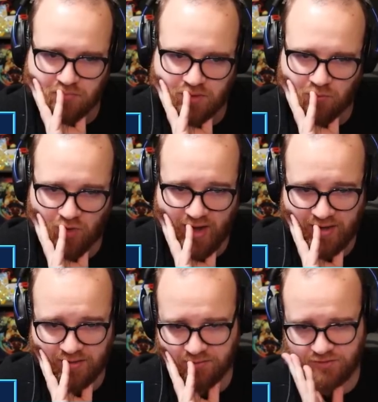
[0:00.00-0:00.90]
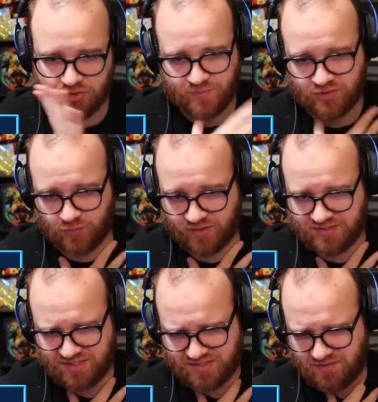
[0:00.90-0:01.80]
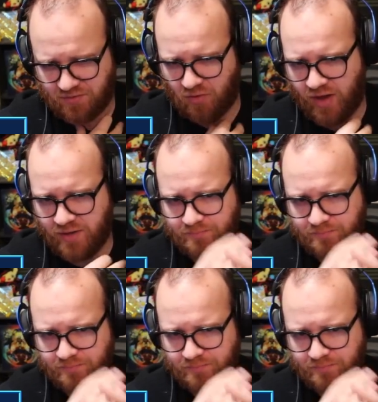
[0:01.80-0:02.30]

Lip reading: We're adding, 26 on the right.